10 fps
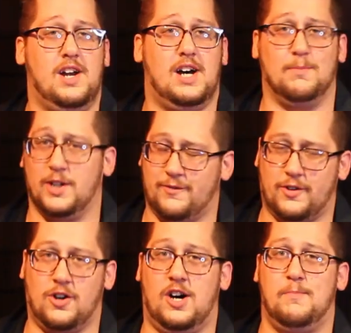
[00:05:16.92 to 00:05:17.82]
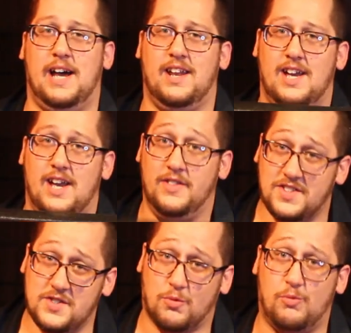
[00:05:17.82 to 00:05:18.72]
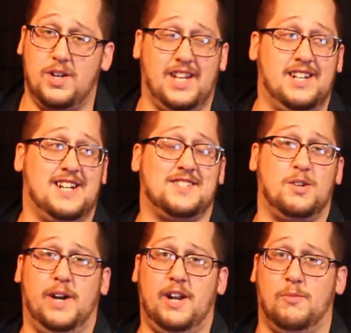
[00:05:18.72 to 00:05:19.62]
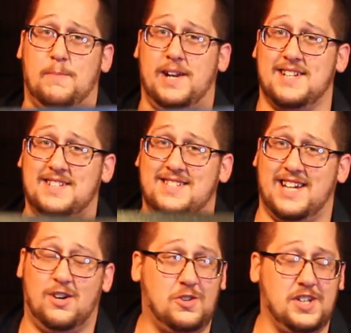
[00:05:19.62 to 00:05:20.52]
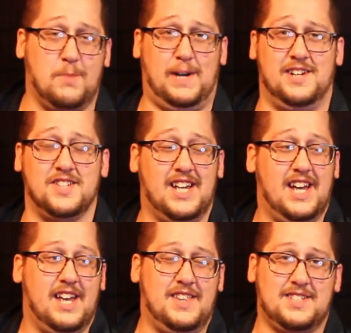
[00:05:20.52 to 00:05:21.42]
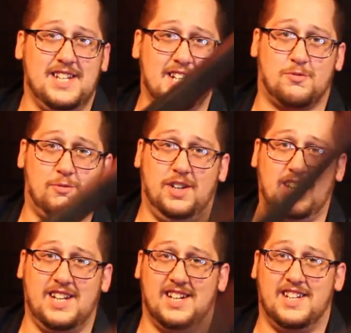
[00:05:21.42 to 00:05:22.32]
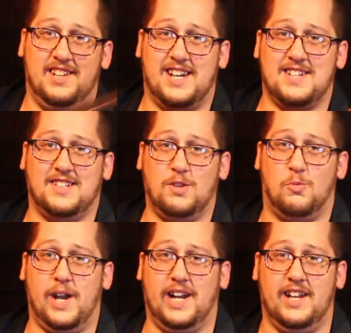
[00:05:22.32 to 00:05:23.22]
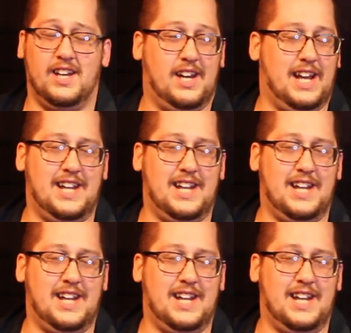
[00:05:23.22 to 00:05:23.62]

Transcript: I'm looking for combat, this is a really nicely weighted weapon. As I said, only £1. This thing is really nicely weighted. It